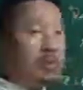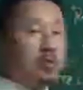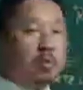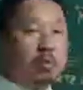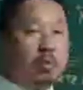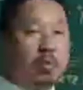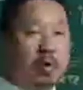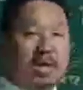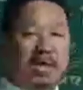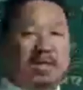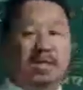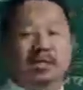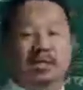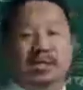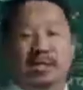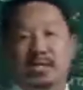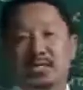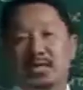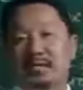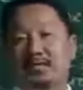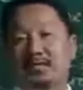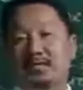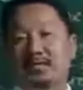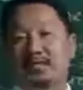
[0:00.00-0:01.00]
What are the
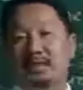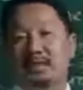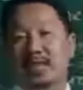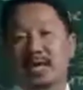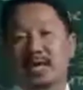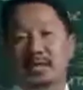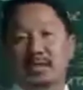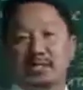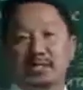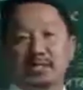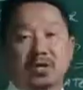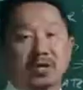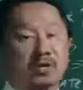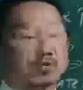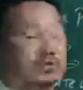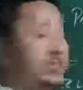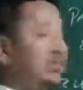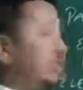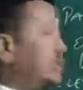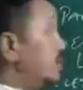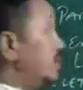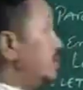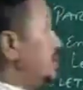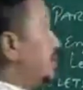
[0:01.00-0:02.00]
respiratory gases
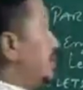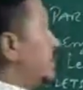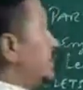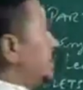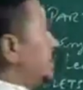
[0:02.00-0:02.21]
out here?